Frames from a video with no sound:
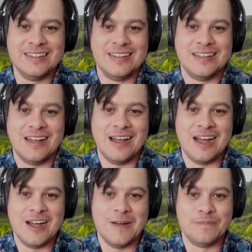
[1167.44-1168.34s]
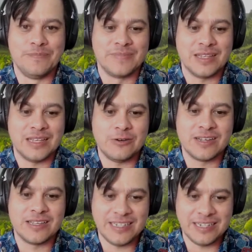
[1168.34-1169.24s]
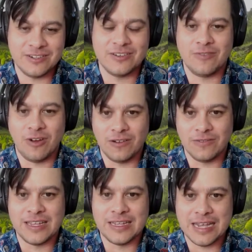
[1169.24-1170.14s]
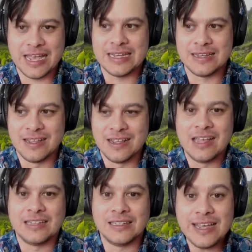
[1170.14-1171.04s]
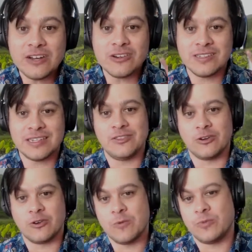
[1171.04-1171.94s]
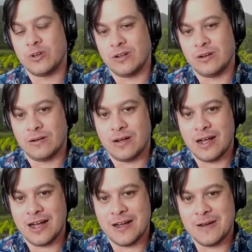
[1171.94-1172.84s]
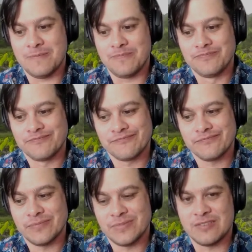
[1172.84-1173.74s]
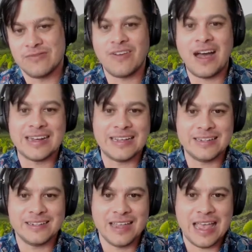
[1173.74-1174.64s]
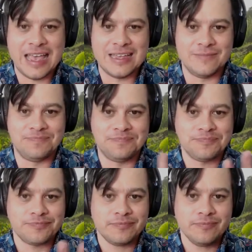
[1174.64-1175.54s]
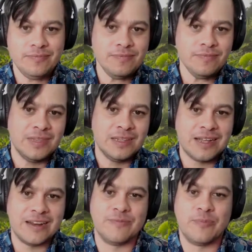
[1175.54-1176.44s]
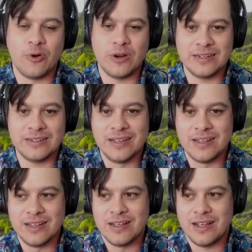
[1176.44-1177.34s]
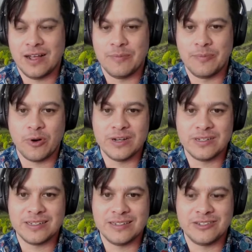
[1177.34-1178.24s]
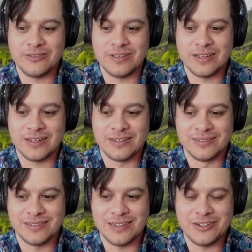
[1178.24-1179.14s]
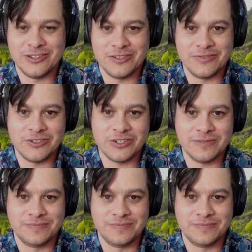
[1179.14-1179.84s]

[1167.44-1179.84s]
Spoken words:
It will continue to evolve, and leaders in the group will define it and kind of point us into the future.